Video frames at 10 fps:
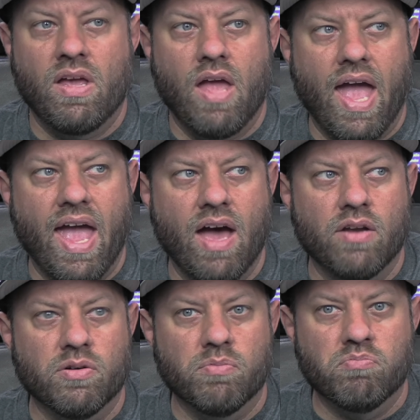
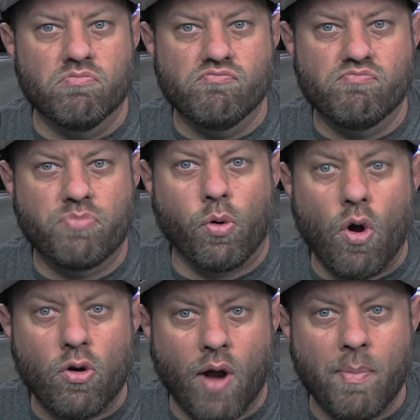and
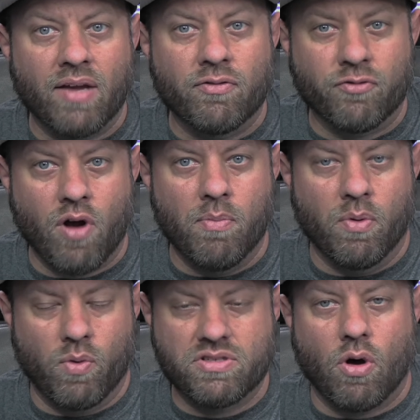programming from
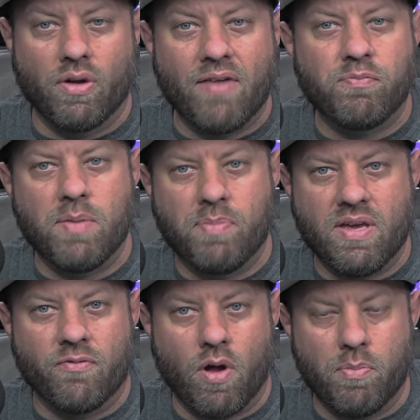what's called
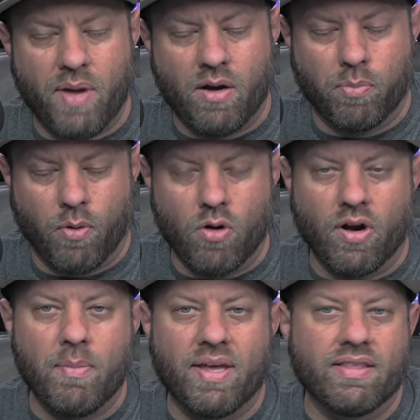FPP front panel
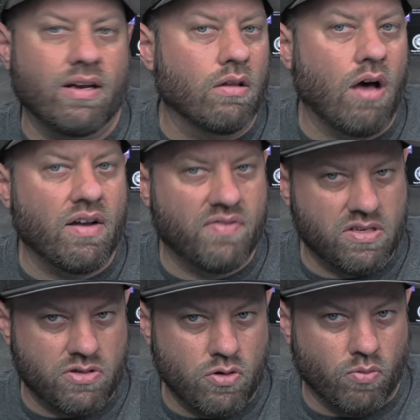programming that a lot of
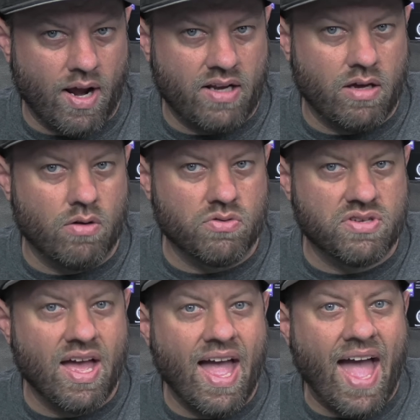these new
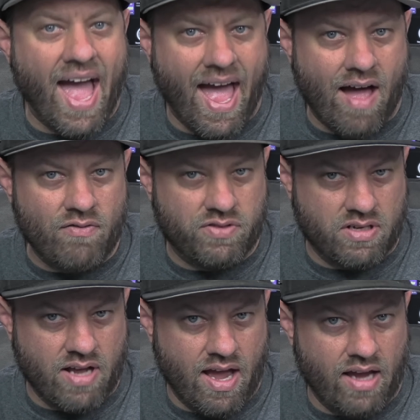radios have
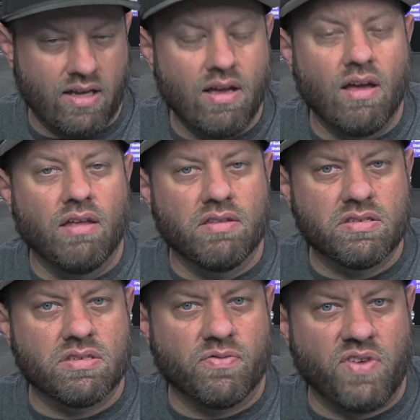today,
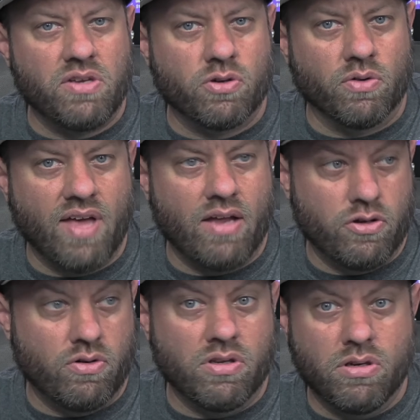this is a feature that
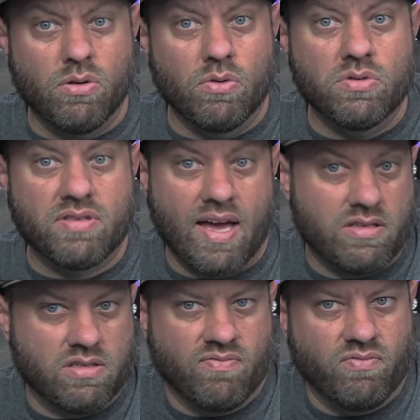you can use
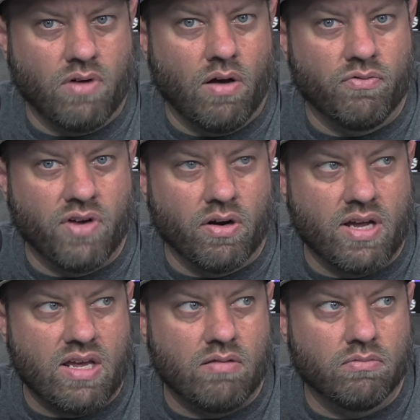that's uh,
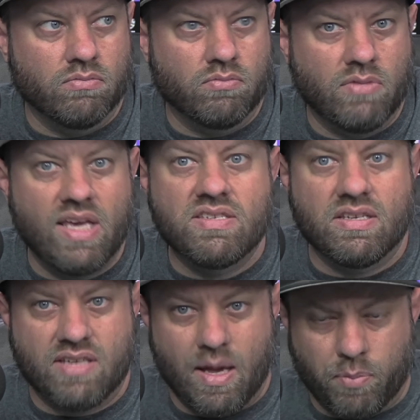very
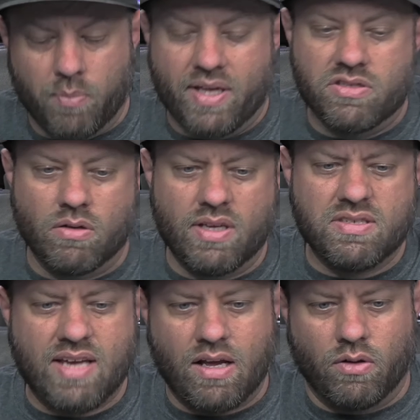easy to implement. So
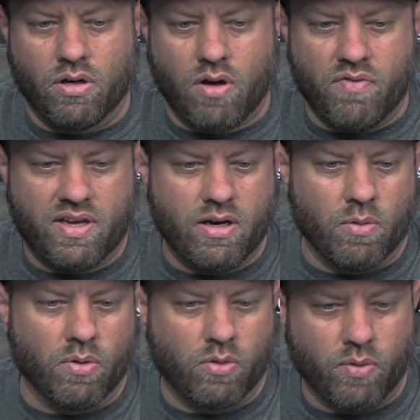let's take a look over here
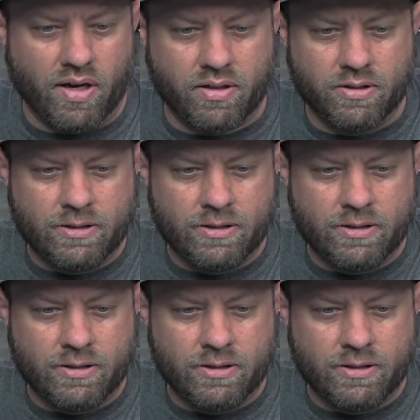real quick.